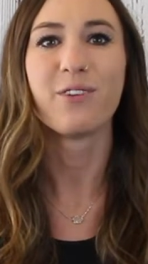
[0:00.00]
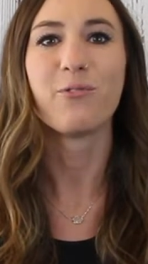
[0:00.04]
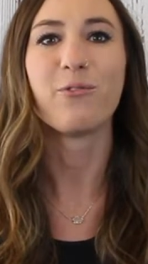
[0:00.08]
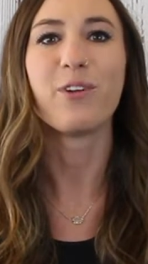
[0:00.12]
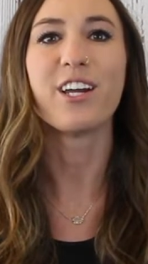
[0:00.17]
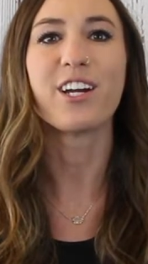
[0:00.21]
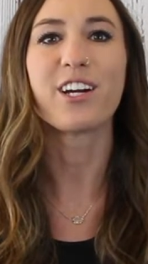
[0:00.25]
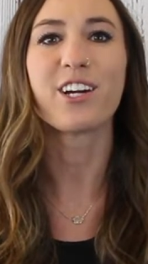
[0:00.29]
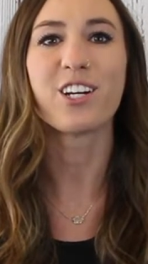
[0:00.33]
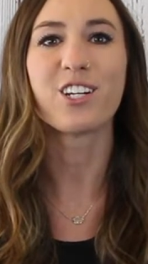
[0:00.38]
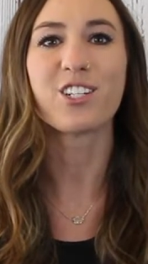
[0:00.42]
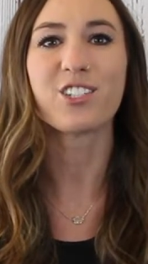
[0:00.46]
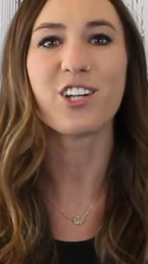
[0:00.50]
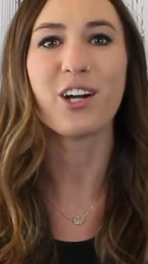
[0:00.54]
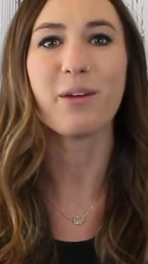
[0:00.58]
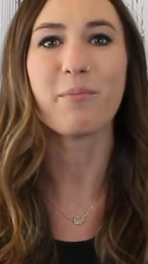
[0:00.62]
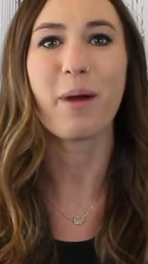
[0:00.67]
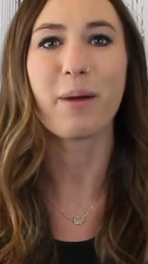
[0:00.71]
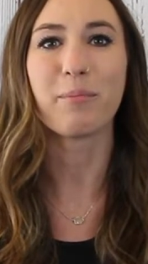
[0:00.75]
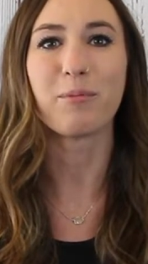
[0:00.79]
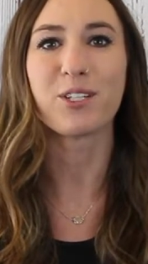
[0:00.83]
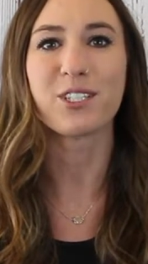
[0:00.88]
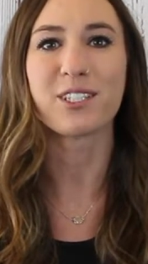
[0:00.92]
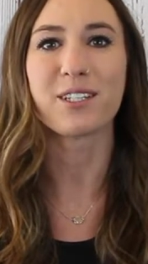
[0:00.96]
We encourage our
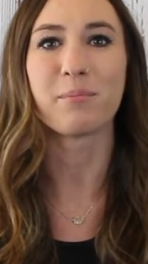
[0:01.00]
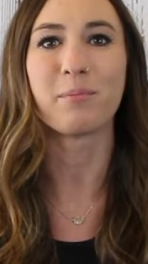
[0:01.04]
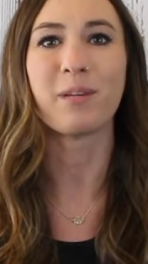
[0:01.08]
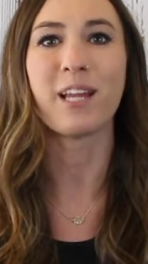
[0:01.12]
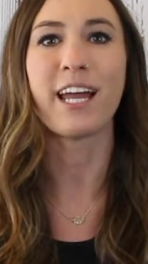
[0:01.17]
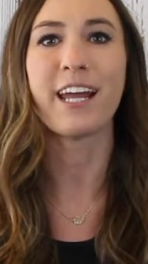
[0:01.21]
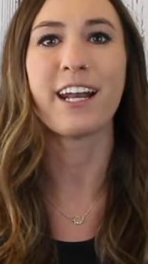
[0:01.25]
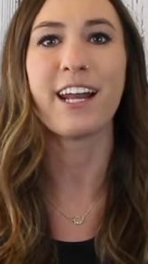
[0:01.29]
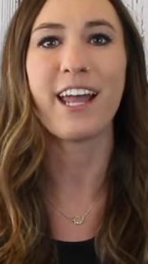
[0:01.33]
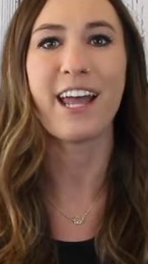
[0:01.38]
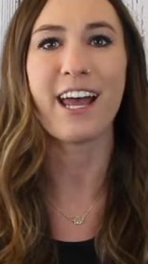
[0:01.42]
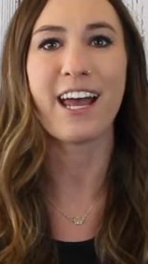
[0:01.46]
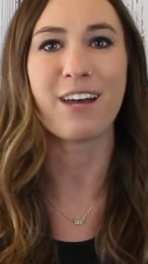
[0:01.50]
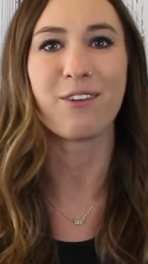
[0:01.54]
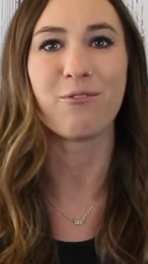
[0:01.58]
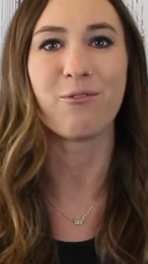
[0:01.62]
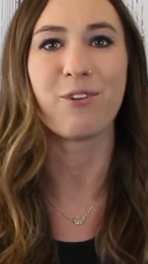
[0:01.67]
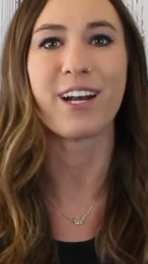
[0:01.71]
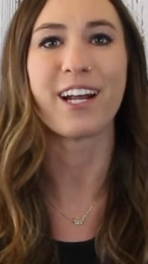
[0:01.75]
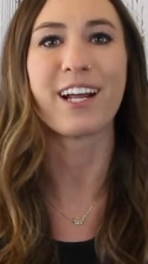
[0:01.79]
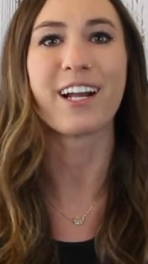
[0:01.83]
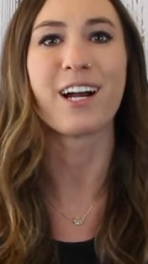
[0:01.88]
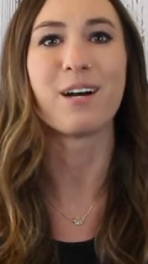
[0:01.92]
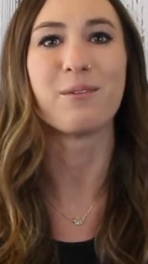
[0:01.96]
members to plan ahead
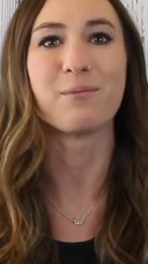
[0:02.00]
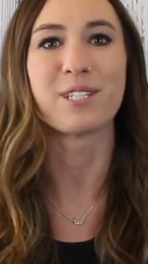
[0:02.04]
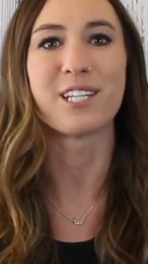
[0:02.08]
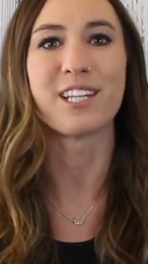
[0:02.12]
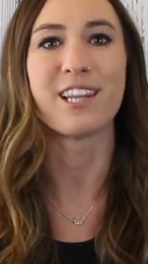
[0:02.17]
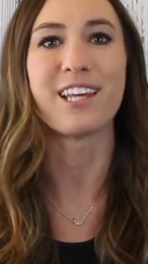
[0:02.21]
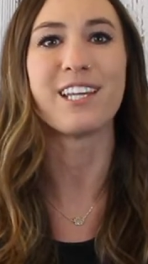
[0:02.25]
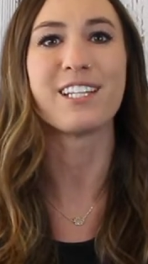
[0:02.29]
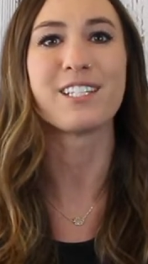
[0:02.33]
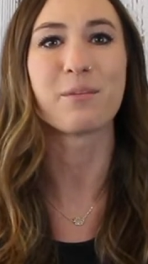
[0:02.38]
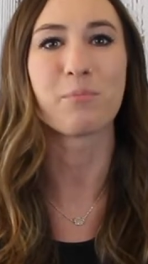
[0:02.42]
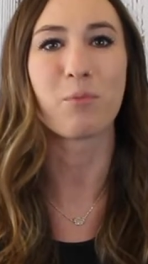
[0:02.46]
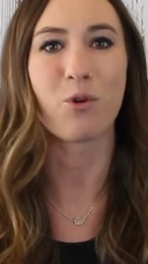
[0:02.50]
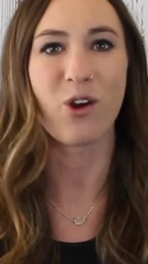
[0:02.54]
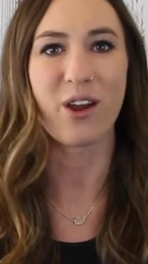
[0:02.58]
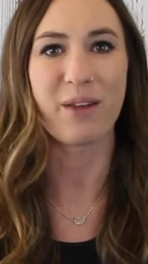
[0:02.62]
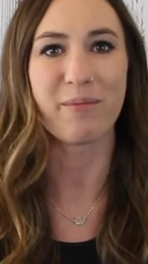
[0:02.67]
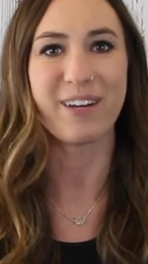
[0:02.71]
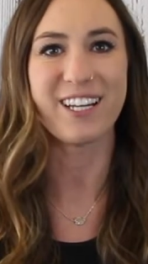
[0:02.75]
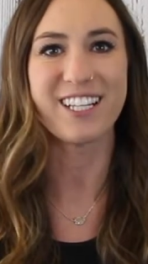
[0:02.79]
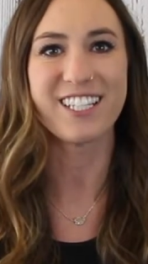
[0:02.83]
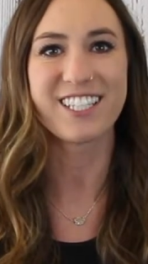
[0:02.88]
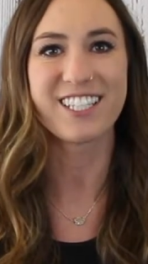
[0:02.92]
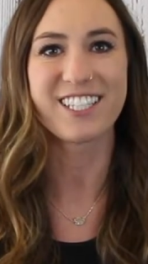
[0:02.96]
when it comes to these
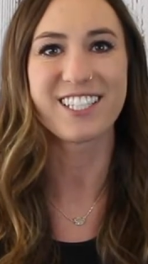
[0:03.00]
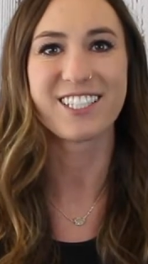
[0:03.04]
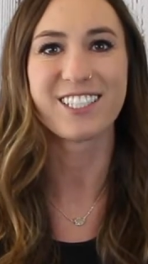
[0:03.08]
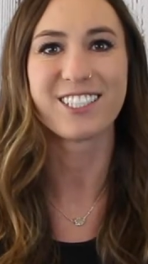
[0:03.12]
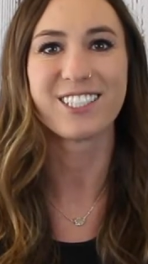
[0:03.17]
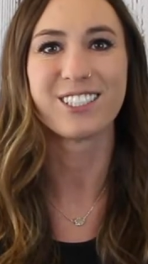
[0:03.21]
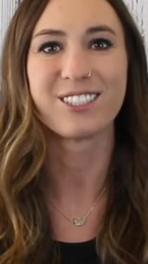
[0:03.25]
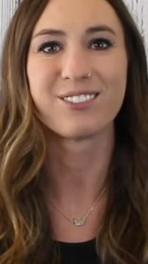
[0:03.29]
appointments.